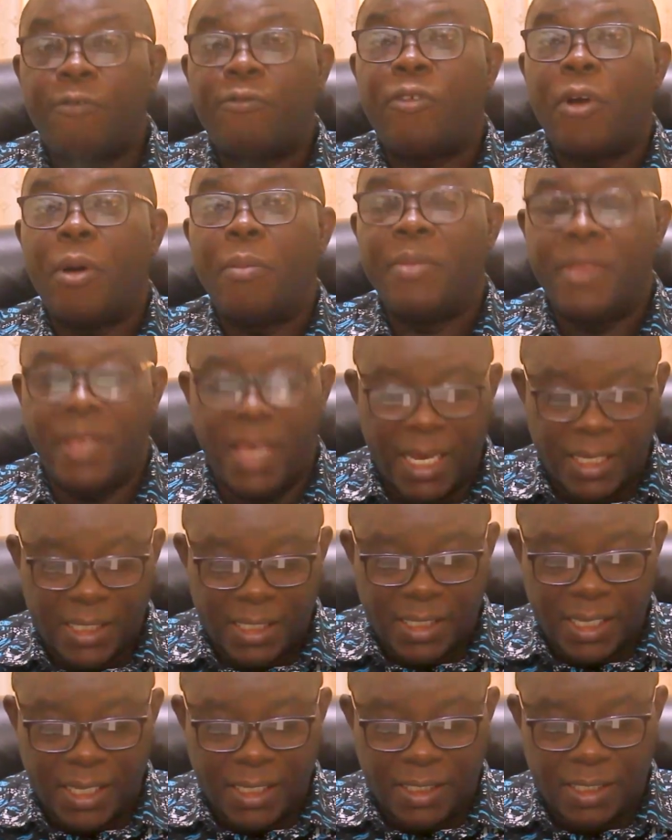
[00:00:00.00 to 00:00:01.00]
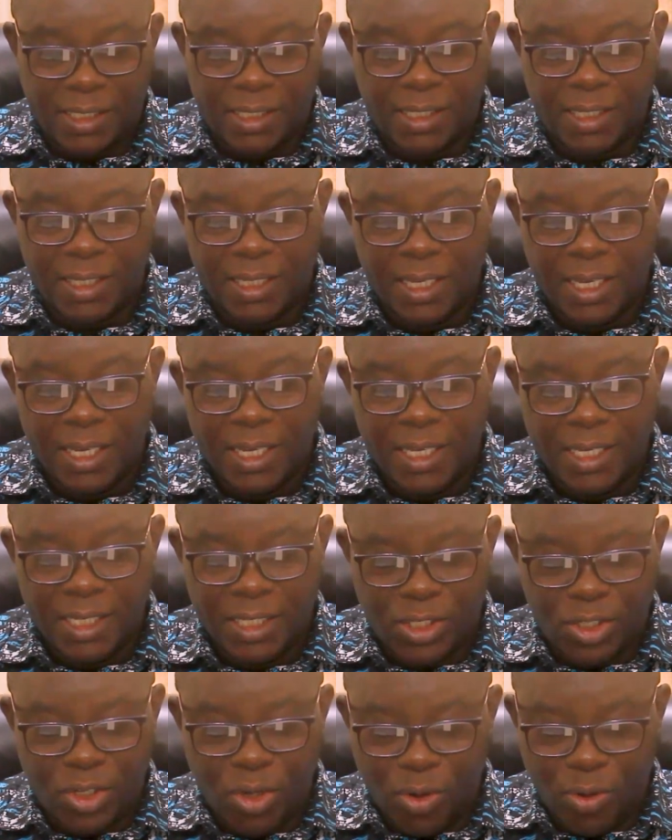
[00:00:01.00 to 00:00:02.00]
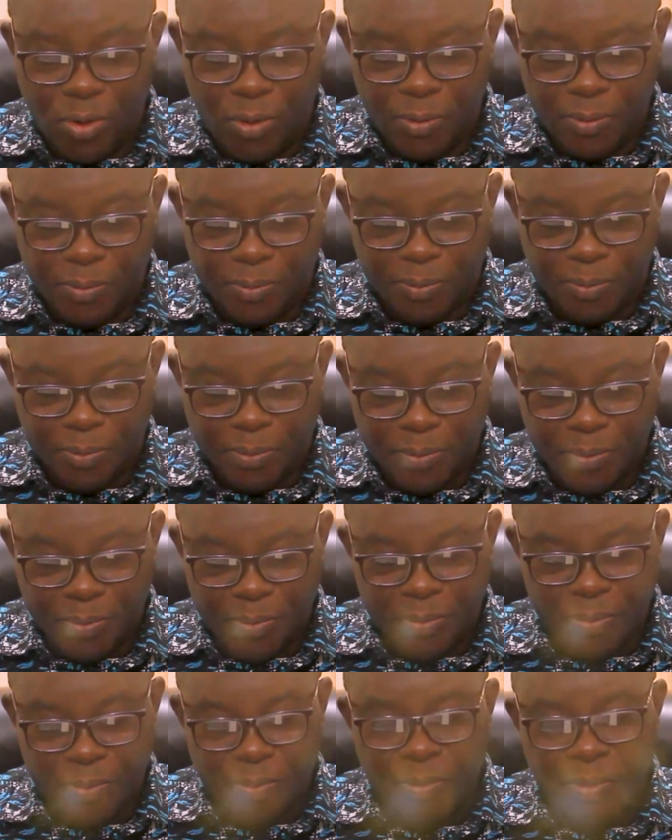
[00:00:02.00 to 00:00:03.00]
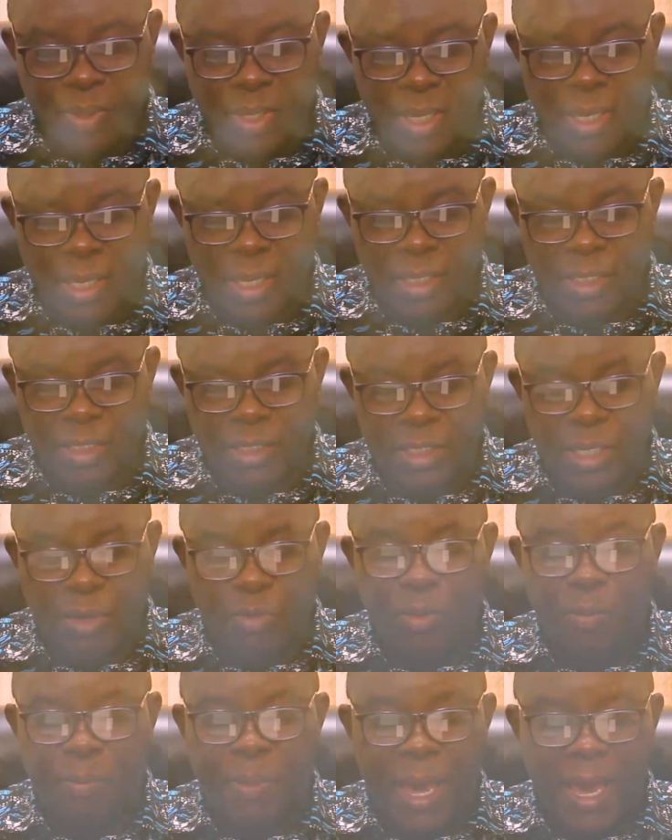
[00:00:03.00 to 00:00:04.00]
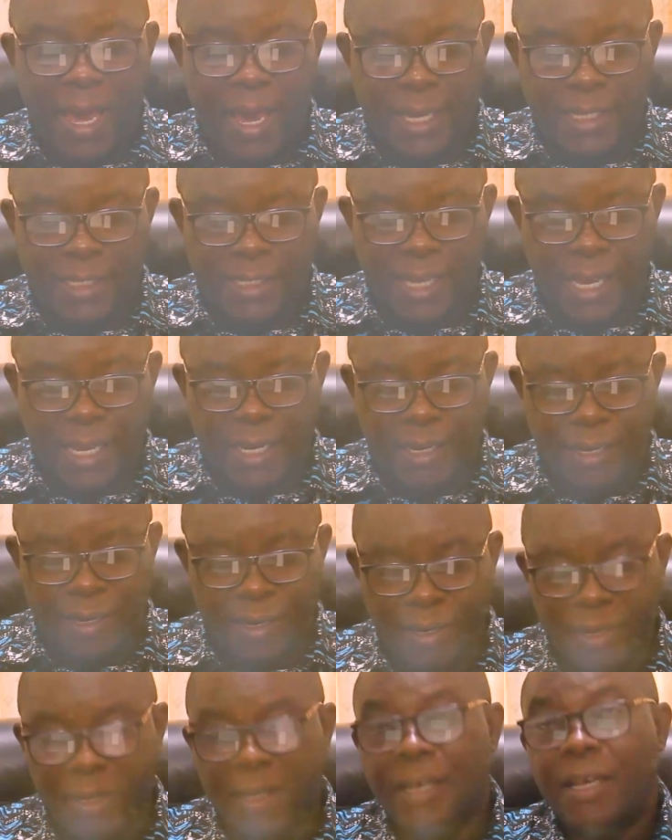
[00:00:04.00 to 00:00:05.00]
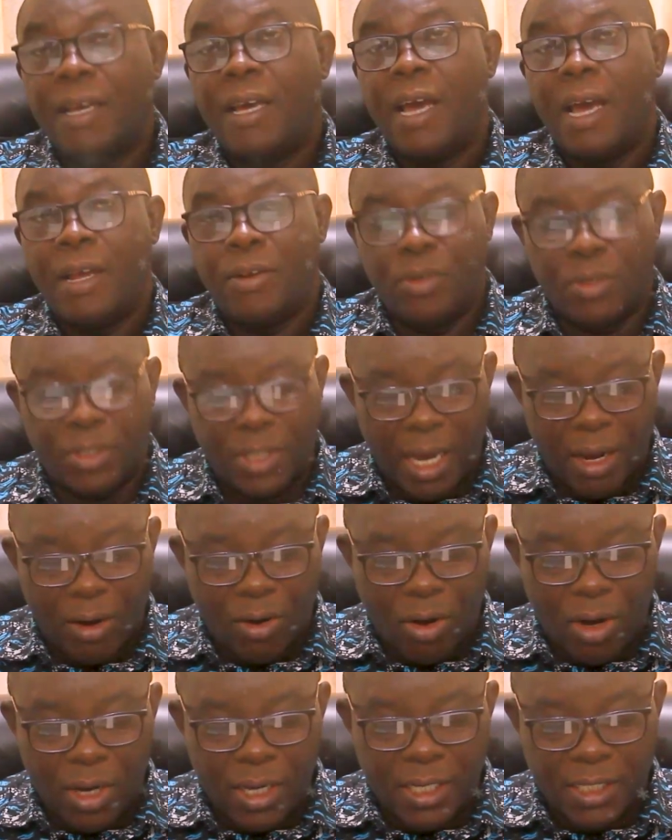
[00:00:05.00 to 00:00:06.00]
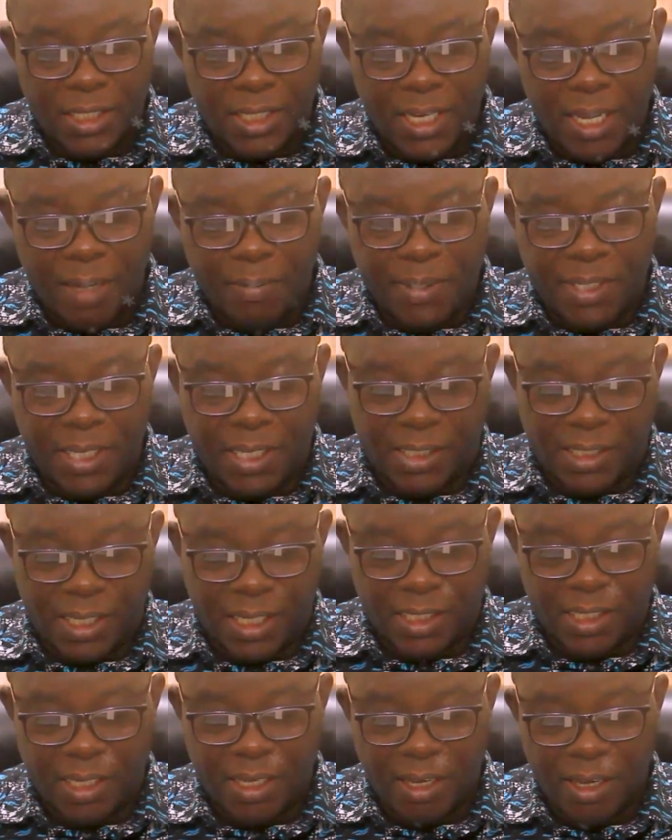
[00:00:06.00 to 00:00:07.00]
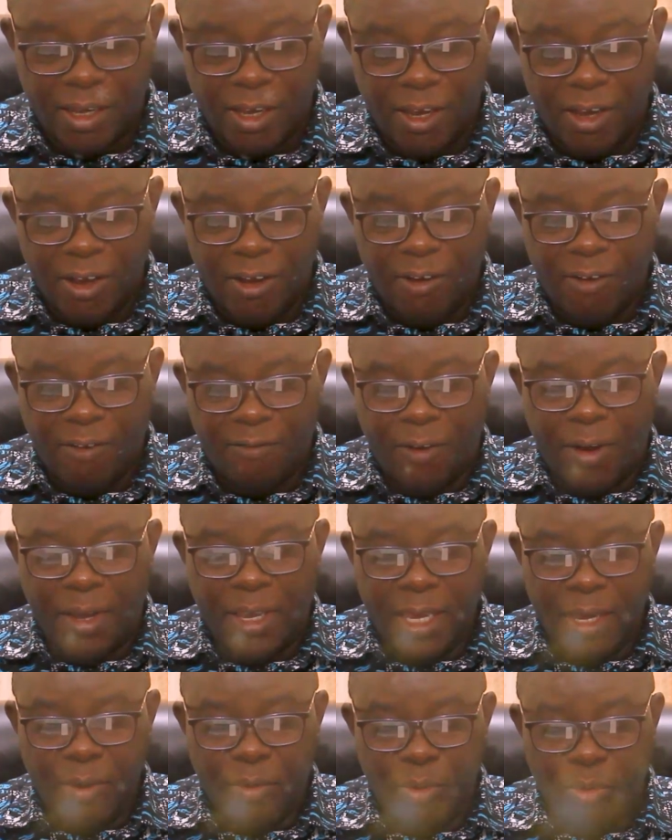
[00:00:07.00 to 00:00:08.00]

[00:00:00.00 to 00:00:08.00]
from their sins. So, she will bear a son, and you shall call his name Jesus, for he